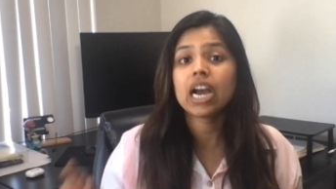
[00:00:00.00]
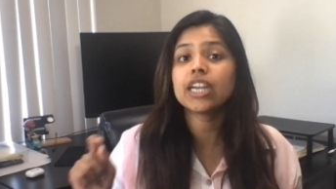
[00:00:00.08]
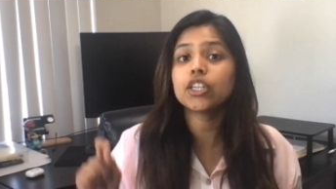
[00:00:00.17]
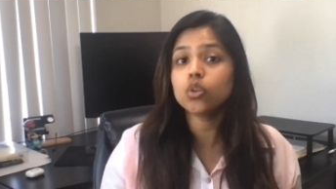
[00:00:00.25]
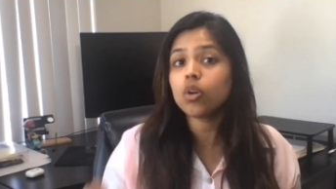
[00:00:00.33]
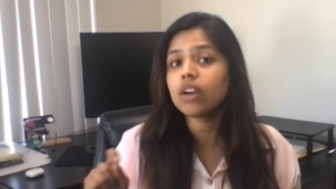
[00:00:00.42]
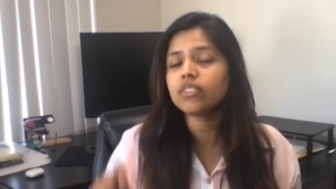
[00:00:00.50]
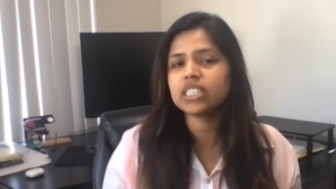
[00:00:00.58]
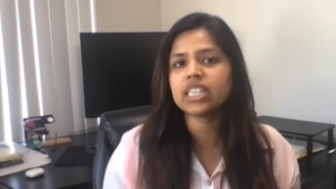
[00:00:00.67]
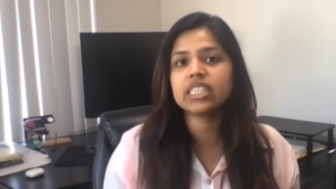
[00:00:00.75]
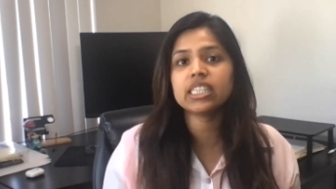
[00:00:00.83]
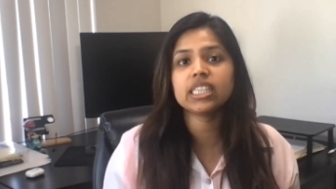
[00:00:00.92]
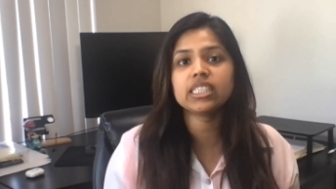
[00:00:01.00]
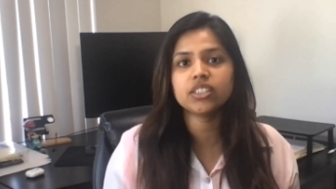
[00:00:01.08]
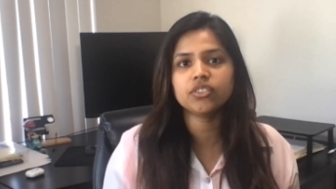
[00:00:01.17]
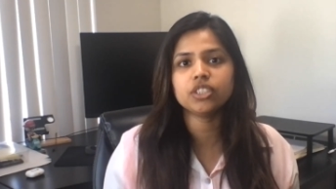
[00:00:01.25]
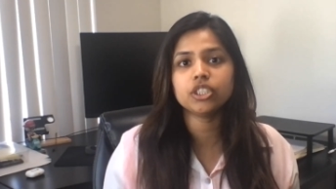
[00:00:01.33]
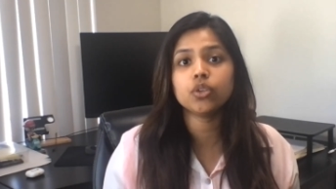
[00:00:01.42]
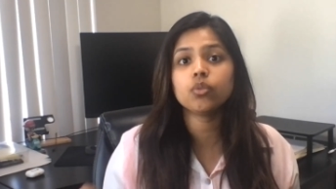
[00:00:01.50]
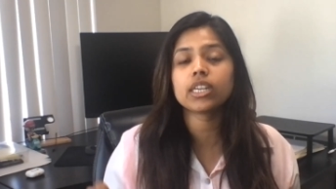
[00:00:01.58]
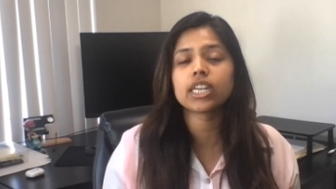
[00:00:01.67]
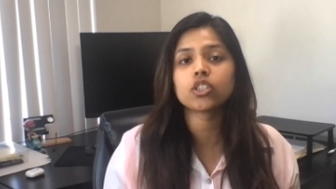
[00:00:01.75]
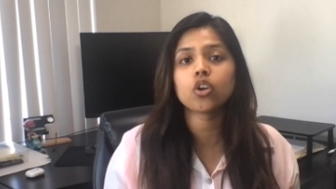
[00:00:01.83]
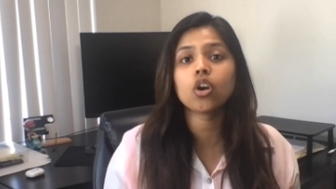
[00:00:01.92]
I do have a dedicated video where
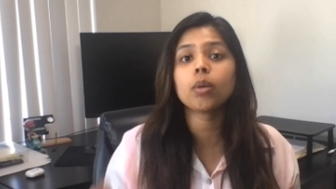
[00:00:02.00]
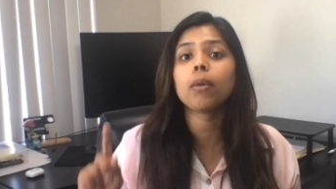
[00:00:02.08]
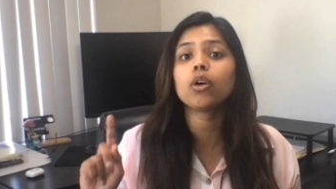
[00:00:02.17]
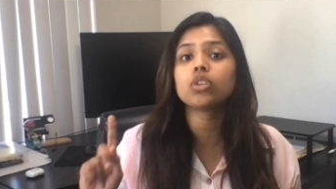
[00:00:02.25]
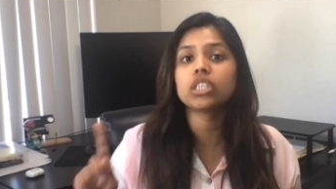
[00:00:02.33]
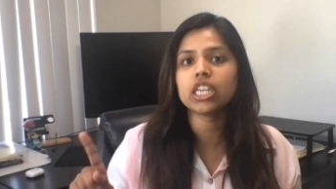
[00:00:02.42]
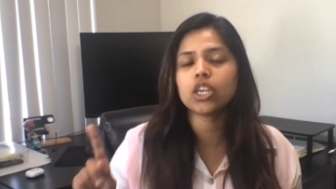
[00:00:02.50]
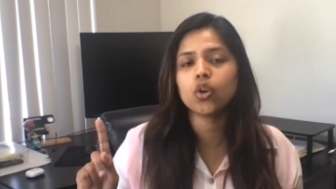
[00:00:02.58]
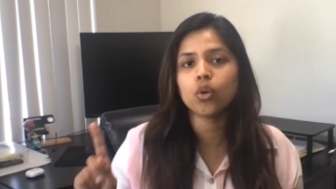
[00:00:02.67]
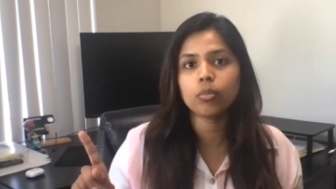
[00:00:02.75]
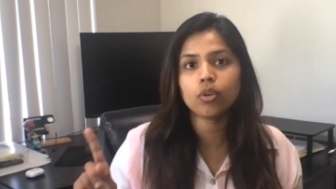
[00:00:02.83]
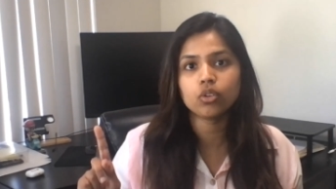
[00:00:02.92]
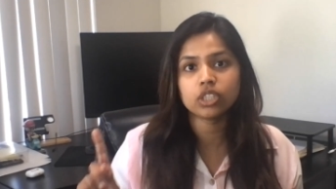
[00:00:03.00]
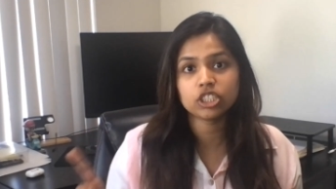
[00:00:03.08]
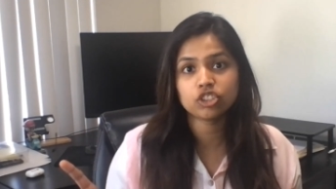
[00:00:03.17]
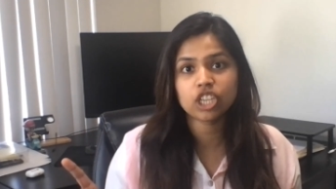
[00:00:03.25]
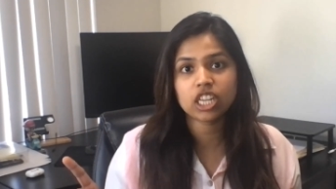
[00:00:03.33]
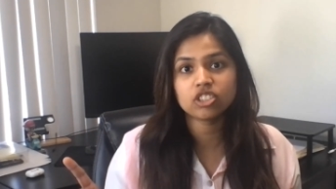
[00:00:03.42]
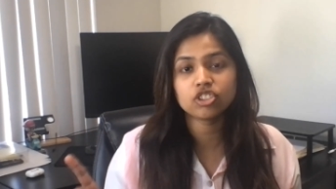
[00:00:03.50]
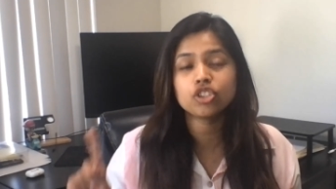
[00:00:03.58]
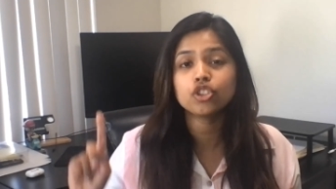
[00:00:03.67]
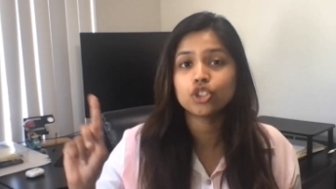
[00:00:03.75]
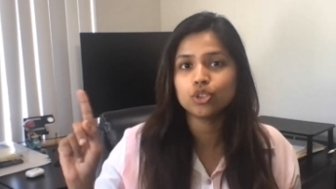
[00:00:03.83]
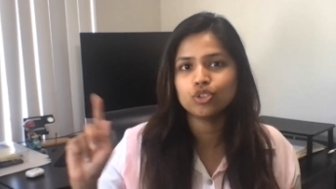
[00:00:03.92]
I talk about take home coding
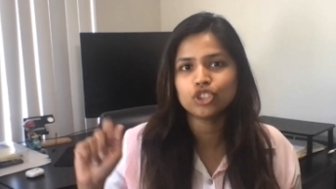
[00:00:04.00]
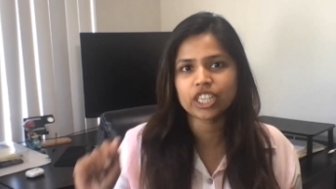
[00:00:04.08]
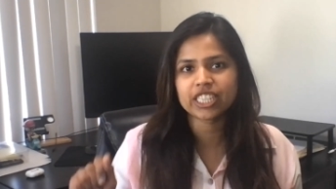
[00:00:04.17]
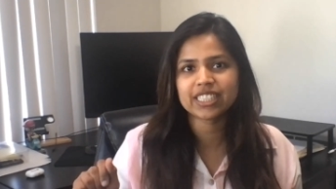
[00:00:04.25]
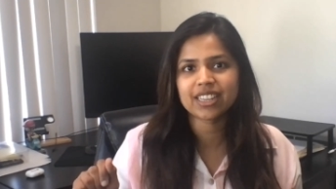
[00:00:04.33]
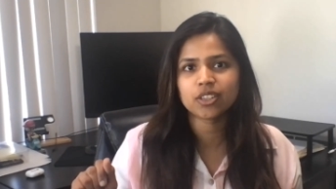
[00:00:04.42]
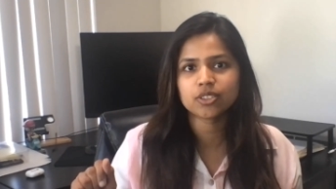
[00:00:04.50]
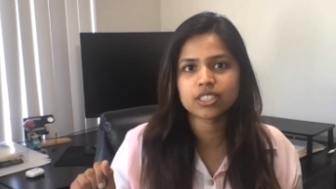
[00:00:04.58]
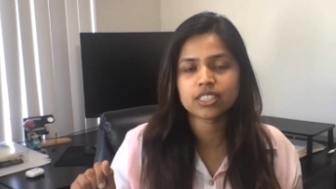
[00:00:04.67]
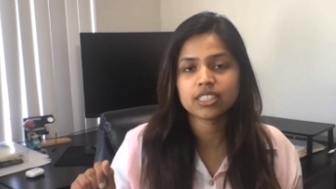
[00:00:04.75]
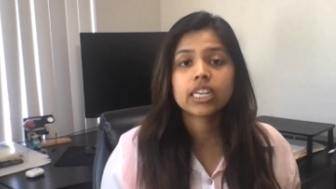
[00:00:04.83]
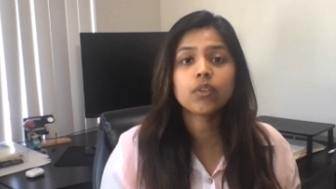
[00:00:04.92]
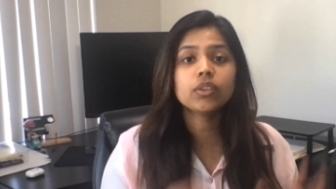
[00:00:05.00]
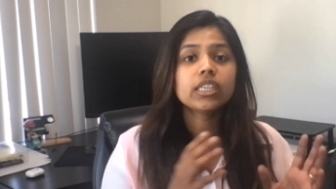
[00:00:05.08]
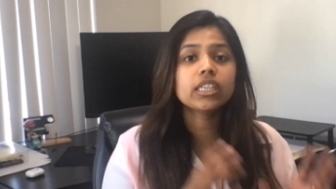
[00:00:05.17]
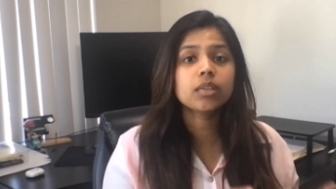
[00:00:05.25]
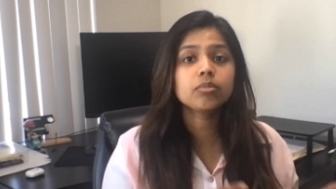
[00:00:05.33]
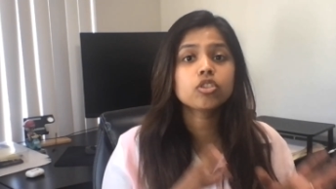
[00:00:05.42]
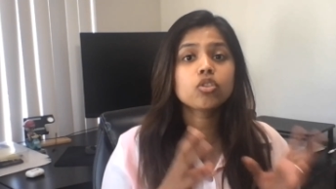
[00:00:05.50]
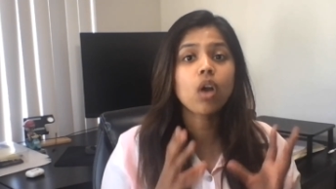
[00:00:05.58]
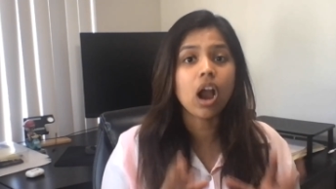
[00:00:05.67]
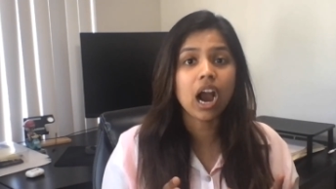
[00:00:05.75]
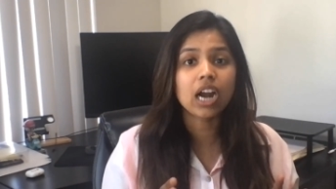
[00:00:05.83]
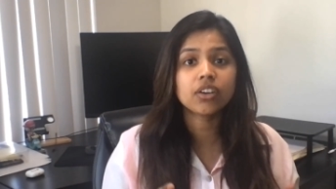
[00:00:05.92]
challenges. Do check it out. Now, when it comes to
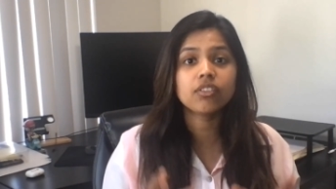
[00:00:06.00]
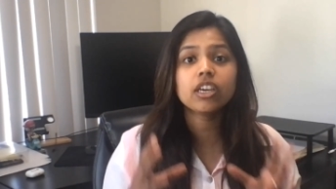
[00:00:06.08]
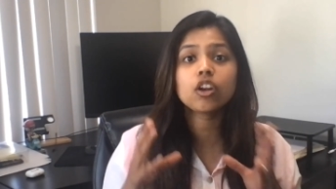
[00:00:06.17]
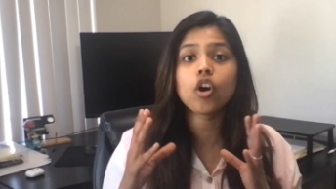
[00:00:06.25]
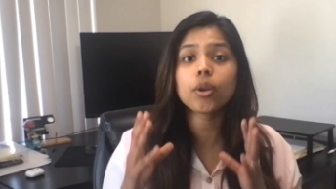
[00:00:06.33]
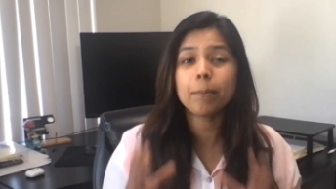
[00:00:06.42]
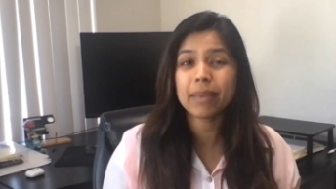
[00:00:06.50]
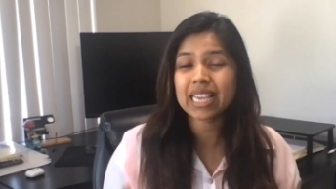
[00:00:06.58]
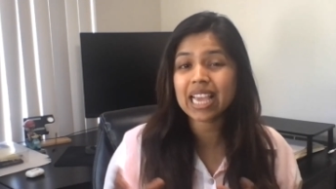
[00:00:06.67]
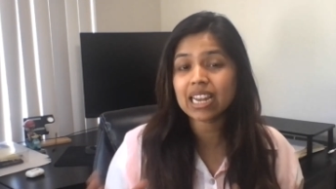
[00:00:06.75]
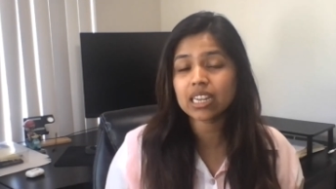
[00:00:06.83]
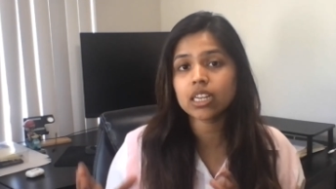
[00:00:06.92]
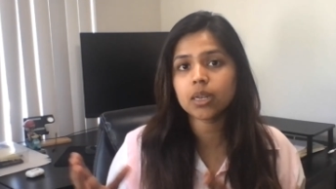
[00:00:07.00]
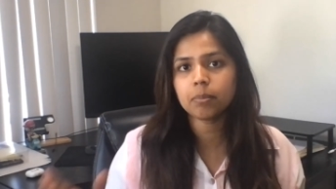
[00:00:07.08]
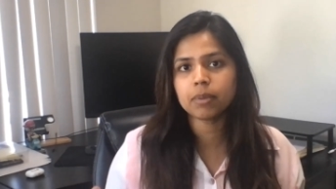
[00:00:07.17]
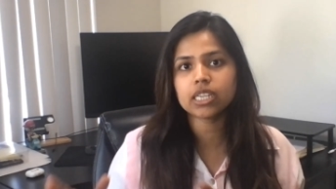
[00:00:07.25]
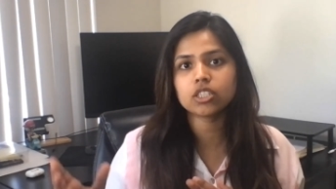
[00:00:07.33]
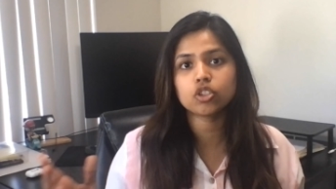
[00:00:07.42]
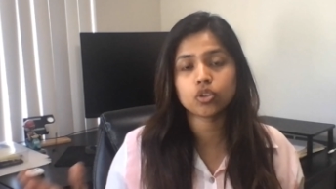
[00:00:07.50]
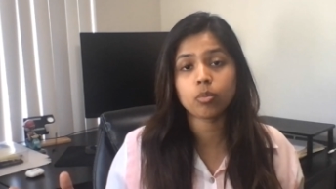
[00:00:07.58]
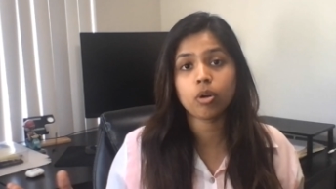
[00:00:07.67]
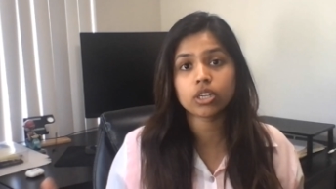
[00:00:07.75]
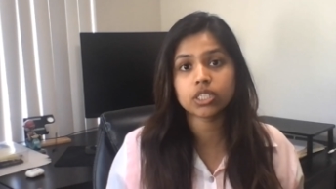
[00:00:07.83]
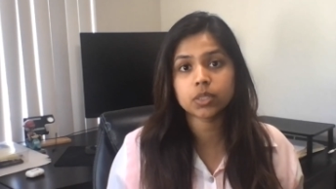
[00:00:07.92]
hardware or mechanical based
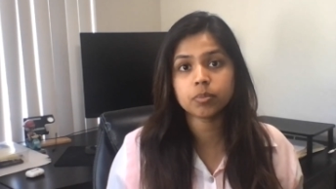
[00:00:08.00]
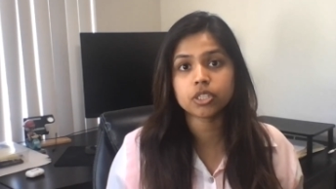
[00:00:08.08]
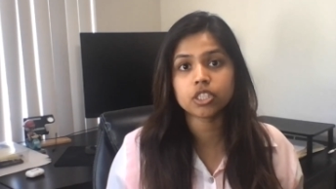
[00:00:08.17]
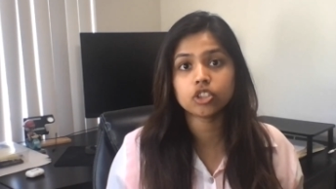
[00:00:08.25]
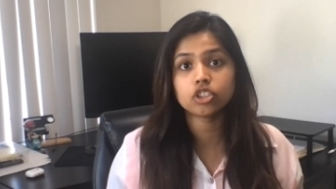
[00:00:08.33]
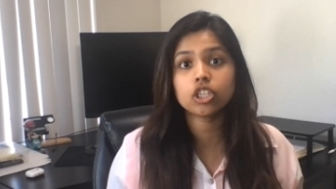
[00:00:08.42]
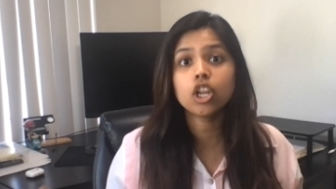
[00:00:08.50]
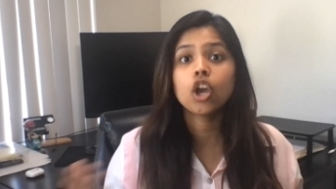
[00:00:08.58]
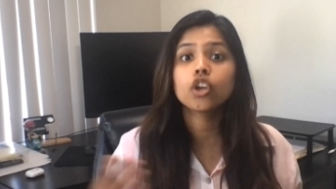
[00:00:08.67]
robotics position,